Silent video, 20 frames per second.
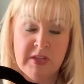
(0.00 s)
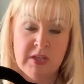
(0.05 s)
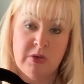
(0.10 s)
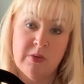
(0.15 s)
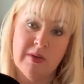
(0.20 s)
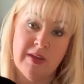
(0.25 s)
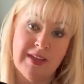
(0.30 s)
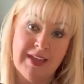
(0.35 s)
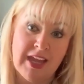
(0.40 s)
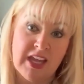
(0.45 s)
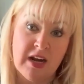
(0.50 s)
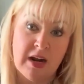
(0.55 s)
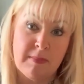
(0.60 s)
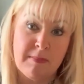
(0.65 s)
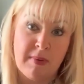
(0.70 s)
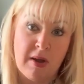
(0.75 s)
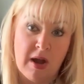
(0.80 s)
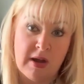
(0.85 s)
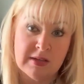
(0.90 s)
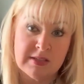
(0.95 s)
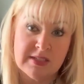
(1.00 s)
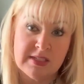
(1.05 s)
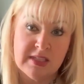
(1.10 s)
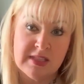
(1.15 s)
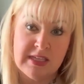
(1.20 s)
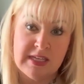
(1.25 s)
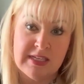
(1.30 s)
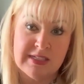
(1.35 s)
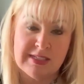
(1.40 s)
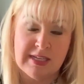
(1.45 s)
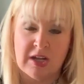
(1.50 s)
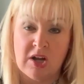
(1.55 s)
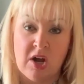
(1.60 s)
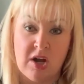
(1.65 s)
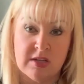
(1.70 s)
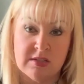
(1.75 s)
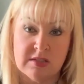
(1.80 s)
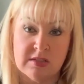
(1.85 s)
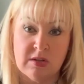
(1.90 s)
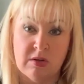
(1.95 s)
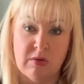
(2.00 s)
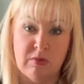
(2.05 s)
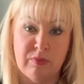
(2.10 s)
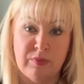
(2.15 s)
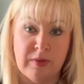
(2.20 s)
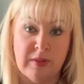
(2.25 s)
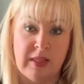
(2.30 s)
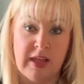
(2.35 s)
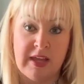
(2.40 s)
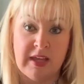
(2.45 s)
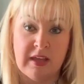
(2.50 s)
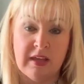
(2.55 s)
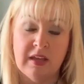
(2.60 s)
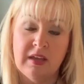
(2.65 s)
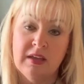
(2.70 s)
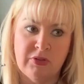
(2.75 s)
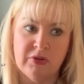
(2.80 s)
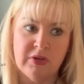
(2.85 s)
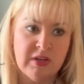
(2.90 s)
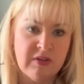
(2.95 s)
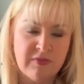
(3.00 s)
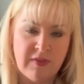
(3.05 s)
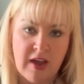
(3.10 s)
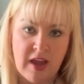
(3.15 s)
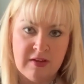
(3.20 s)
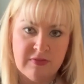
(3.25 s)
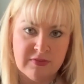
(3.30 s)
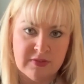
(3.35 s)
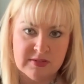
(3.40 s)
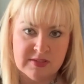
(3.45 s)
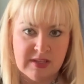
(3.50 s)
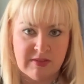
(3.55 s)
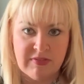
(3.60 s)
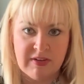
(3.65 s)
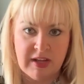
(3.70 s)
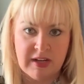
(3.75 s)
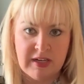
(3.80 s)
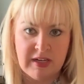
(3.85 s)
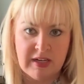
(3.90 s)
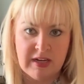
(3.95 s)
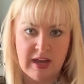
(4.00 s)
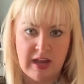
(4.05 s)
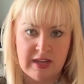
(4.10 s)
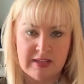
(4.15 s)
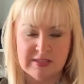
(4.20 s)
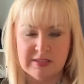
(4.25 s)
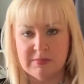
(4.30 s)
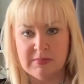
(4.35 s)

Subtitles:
You can get a box of these at Costco for like $35 for $7.99.